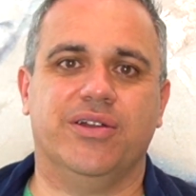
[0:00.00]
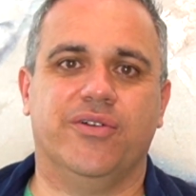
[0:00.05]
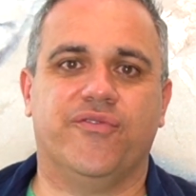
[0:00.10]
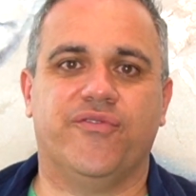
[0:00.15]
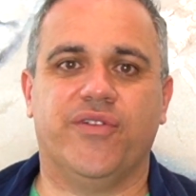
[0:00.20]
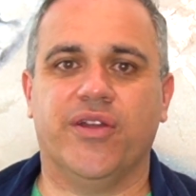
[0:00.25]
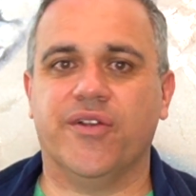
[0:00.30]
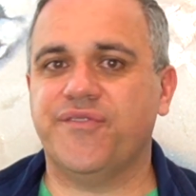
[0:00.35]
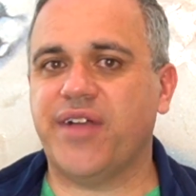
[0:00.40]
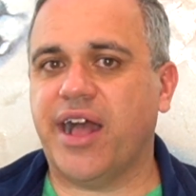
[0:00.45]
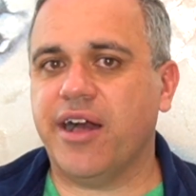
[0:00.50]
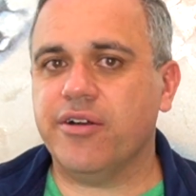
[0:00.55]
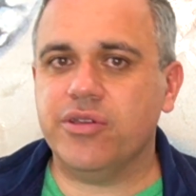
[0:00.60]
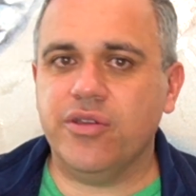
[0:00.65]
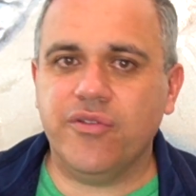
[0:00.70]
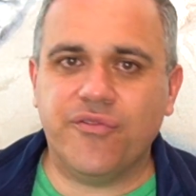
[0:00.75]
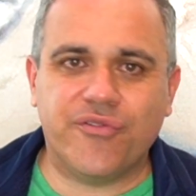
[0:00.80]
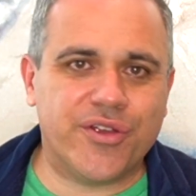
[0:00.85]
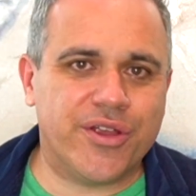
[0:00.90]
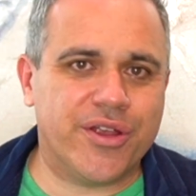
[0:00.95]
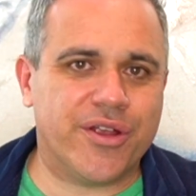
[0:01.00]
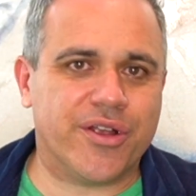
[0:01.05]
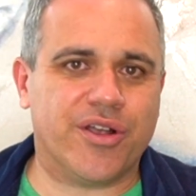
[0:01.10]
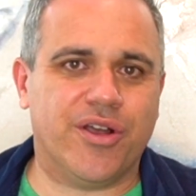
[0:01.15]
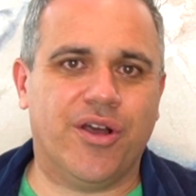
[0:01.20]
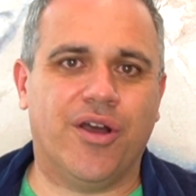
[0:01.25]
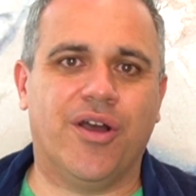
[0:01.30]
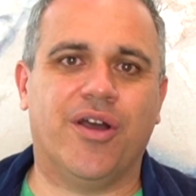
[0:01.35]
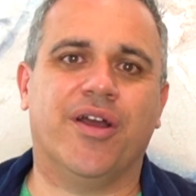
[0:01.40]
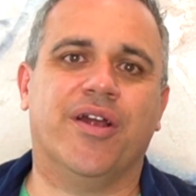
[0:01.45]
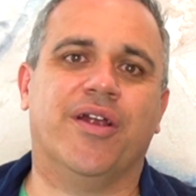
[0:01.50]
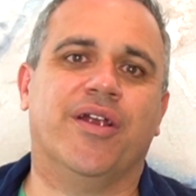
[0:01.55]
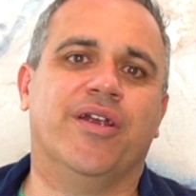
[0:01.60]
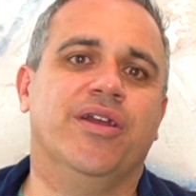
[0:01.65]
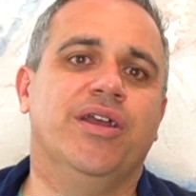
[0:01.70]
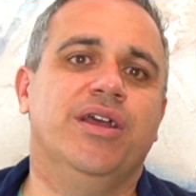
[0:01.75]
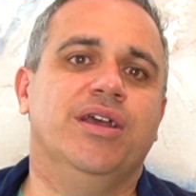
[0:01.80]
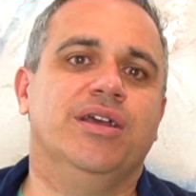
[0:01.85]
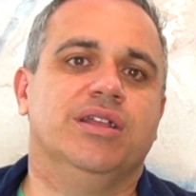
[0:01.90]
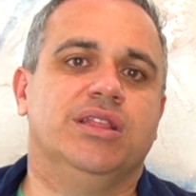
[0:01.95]
fair value for your
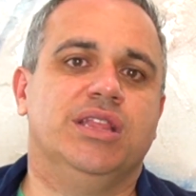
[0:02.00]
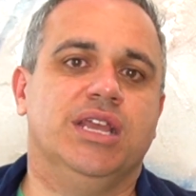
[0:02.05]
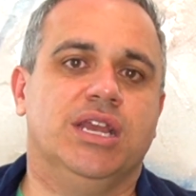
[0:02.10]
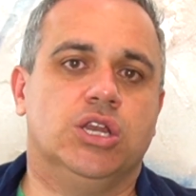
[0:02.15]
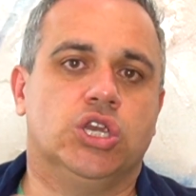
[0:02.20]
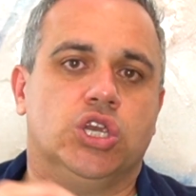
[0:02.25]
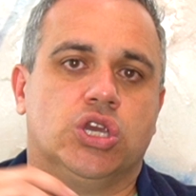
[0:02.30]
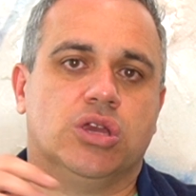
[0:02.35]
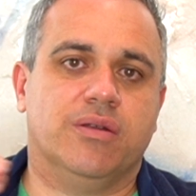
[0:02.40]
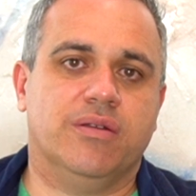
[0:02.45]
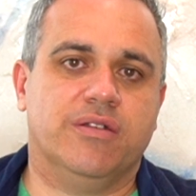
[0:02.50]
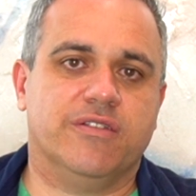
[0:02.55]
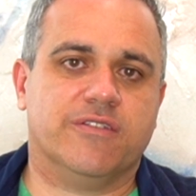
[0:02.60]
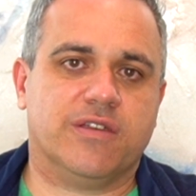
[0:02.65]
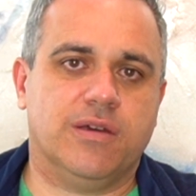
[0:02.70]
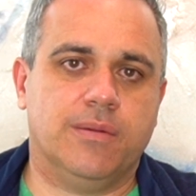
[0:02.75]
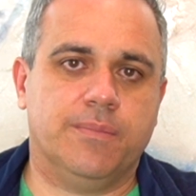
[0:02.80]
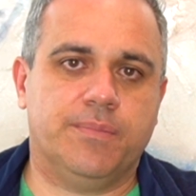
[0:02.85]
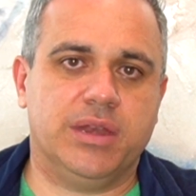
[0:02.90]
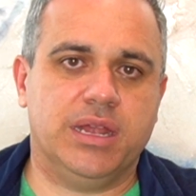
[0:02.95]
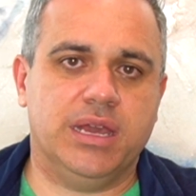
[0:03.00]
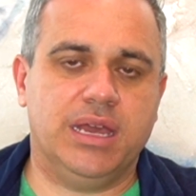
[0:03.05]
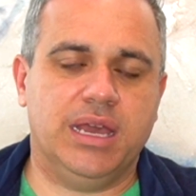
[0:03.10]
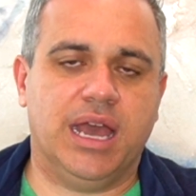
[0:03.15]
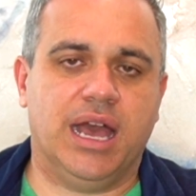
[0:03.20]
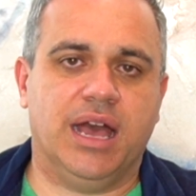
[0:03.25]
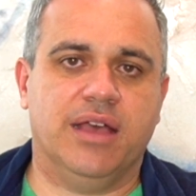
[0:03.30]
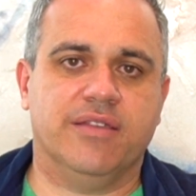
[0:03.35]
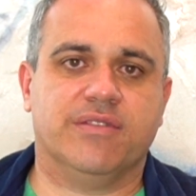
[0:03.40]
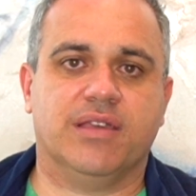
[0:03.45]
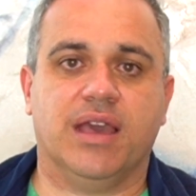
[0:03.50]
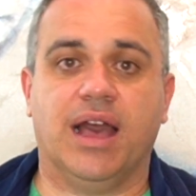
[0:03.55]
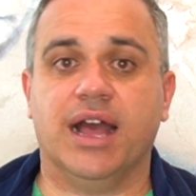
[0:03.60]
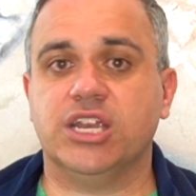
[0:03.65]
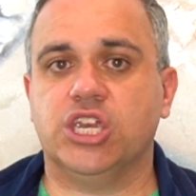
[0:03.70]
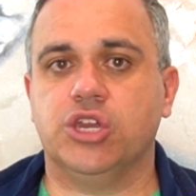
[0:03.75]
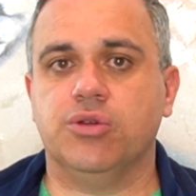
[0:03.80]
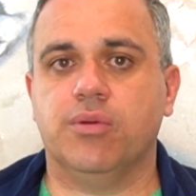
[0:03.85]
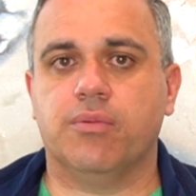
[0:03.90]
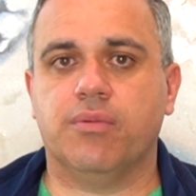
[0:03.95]
car. The insurance company has
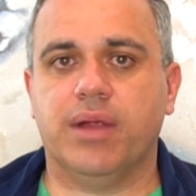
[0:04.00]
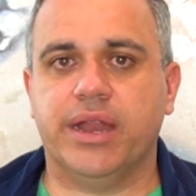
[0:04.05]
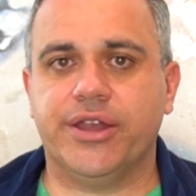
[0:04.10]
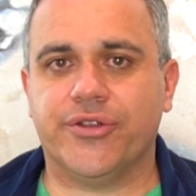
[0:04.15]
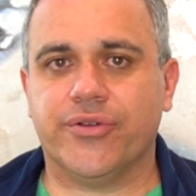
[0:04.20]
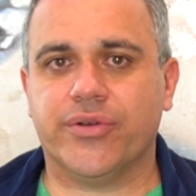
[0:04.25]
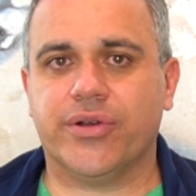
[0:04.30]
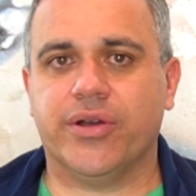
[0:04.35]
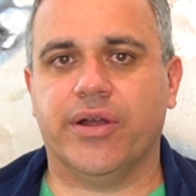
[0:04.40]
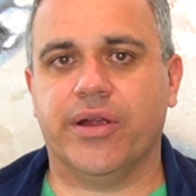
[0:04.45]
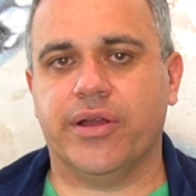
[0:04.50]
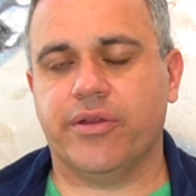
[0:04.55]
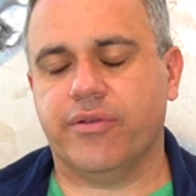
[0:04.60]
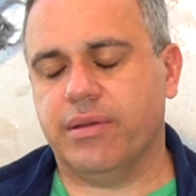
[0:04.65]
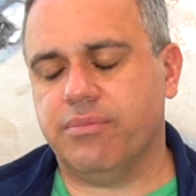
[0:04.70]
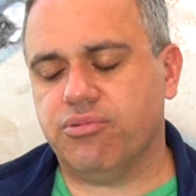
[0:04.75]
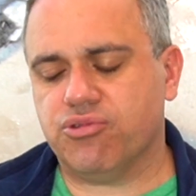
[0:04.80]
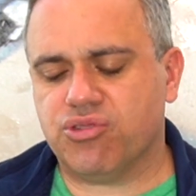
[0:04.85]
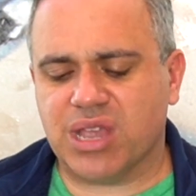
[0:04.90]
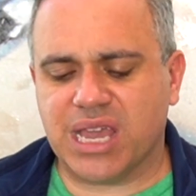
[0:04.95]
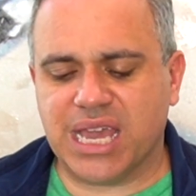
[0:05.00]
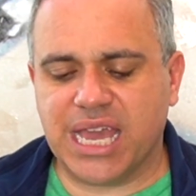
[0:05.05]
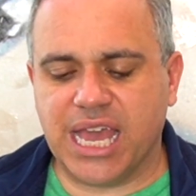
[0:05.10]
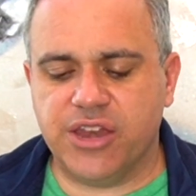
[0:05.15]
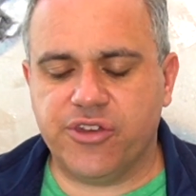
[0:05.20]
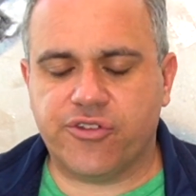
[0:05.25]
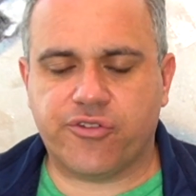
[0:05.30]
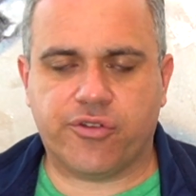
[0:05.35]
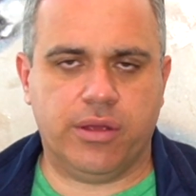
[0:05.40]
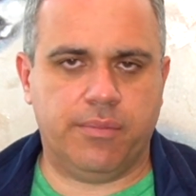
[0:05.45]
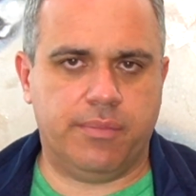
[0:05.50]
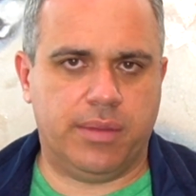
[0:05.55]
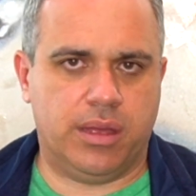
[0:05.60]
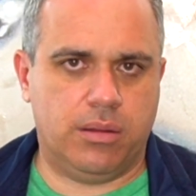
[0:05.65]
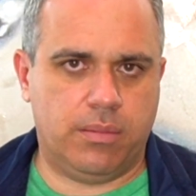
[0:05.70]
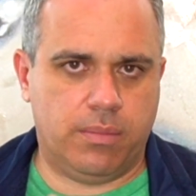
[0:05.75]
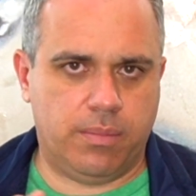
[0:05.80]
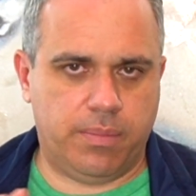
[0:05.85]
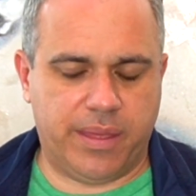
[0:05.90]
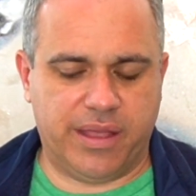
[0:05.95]
got you a rental car. You're able to get
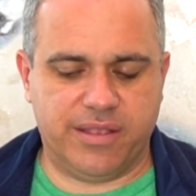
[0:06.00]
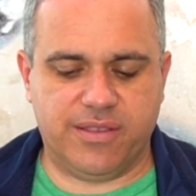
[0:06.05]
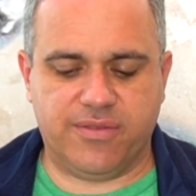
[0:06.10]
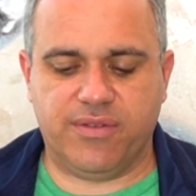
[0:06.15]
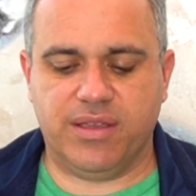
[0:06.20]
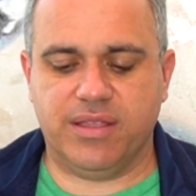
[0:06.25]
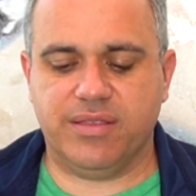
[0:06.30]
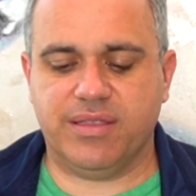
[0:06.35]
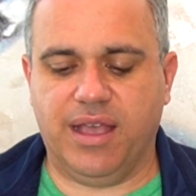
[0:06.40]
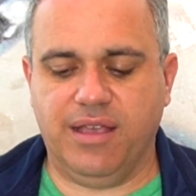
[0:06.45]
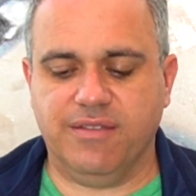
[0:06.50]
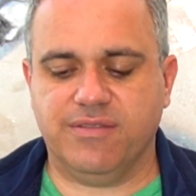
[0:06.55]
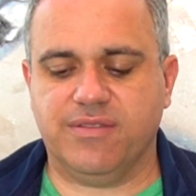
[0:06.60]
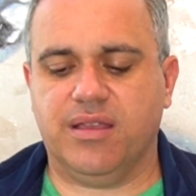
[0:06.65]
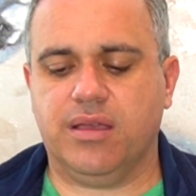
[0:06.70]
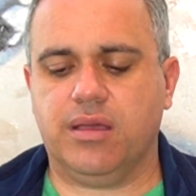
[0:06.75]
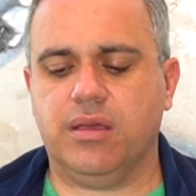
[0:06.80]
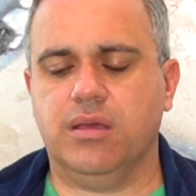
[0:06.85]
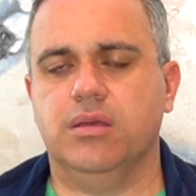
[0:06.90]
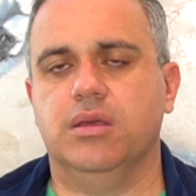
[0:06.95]
treatment. That's fantastic.